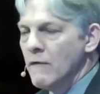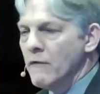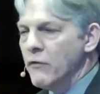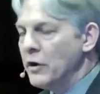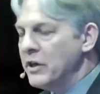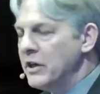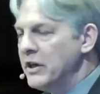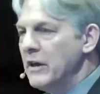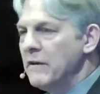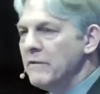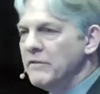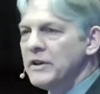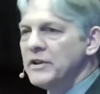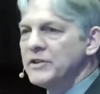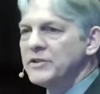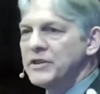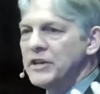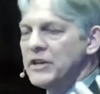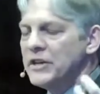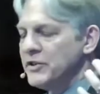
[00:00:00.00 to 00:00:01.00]

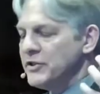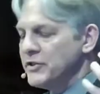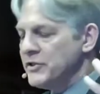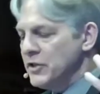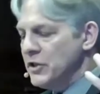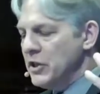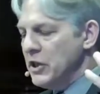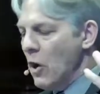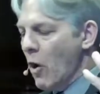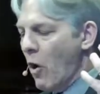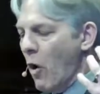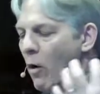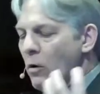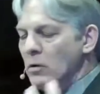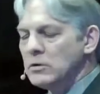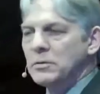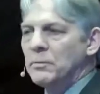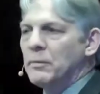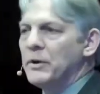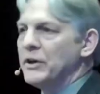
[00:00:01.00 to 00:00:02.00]
Forgiveness is the
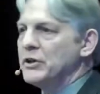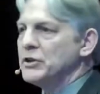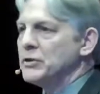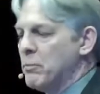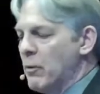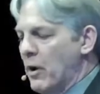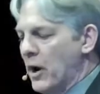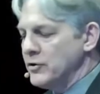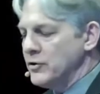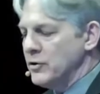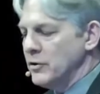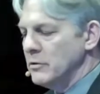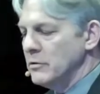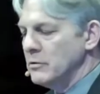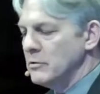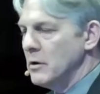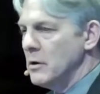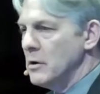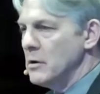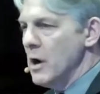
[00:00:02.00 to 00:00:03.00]
ultimate
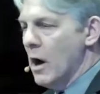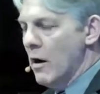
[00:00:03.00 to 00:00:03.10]
expression